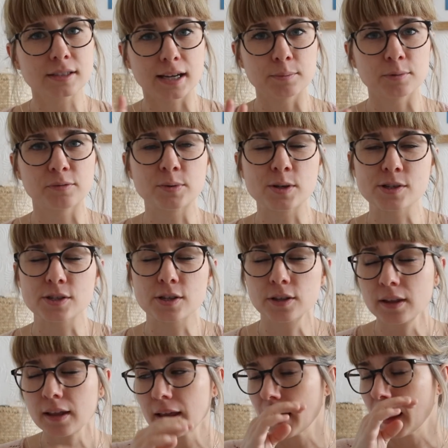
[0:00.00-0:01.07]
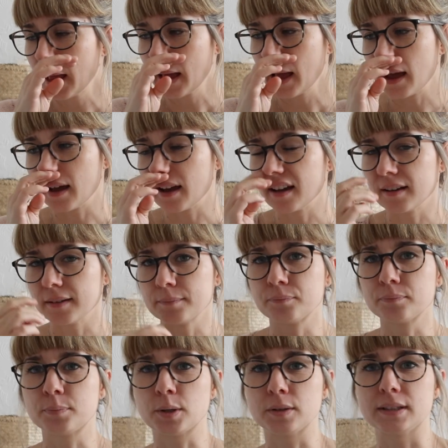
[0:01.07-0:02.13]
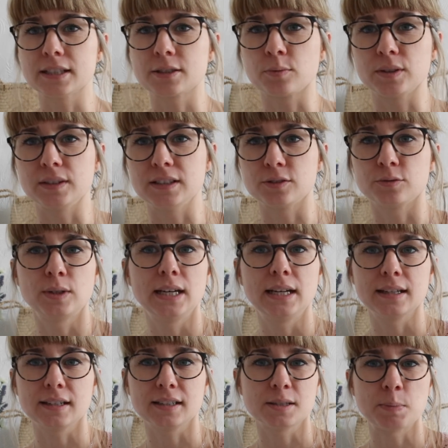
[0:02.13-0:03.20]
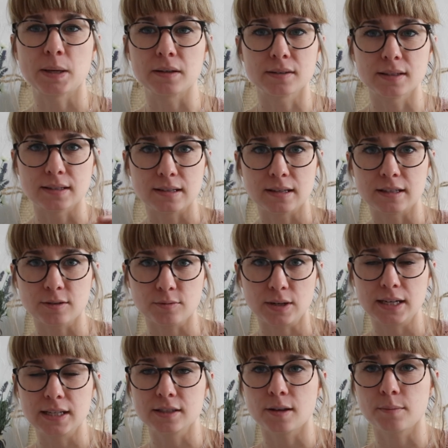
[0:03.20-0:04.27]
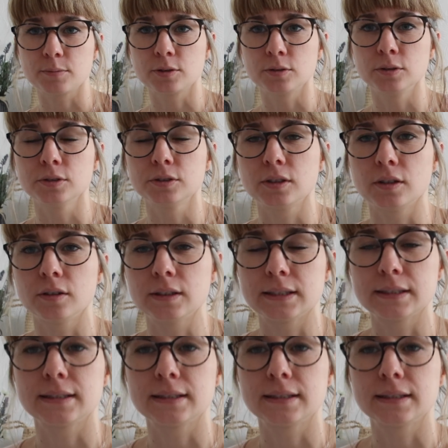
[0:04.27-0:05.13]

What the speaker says: type of person, but this one is really nice because it's really subtle, so it's